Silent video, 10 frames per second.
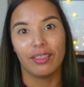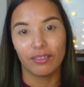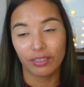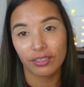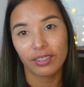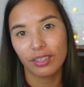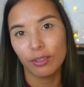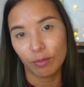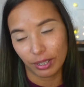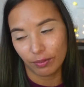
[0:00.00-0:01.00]
first thing you
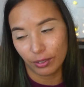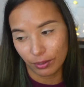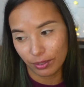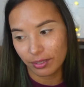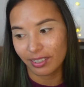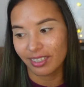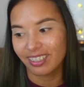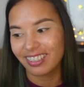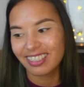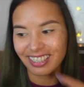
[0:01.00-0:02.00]
might have noticed is
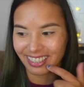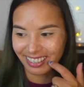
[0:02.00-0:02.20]
these.